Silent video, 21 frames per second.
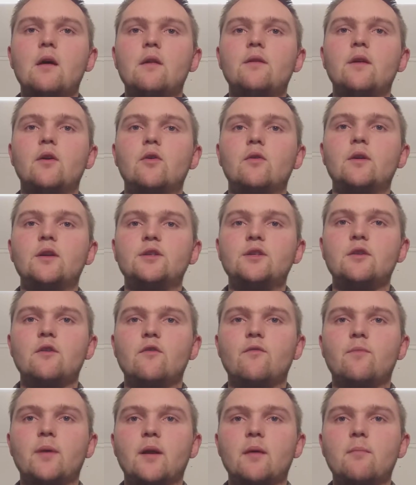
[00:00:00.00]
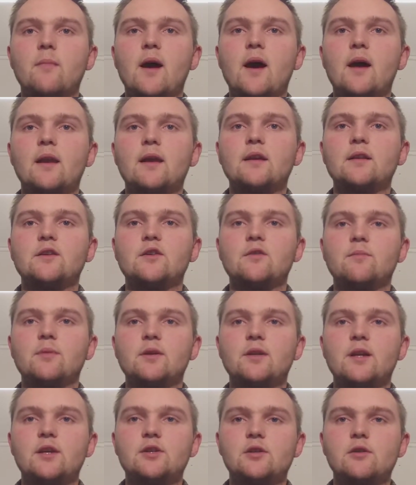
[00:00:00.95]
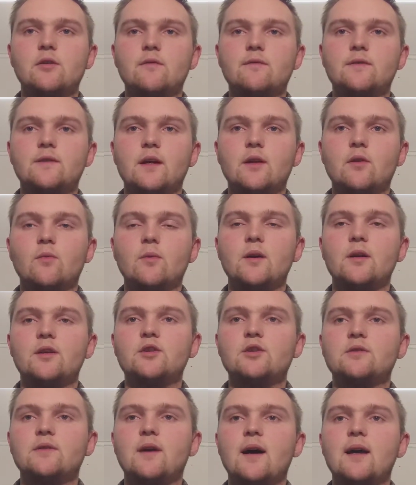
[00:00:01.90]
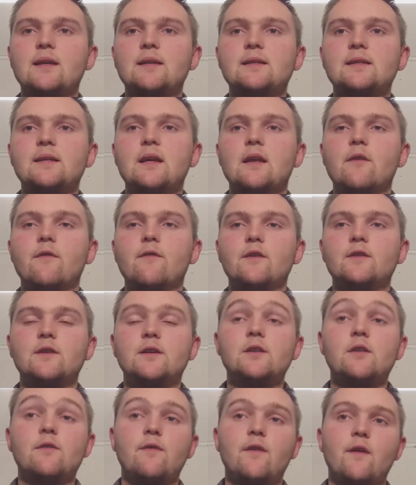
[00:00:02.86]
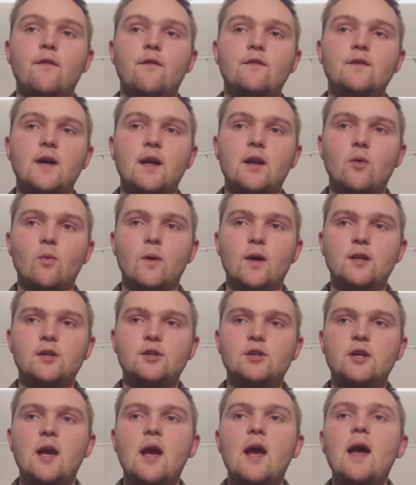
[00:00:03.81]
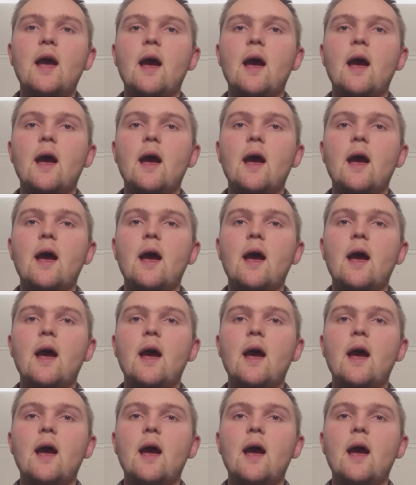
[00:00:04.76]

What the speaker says: The origin of pragmatic interpretation of language lies in philosophy of language,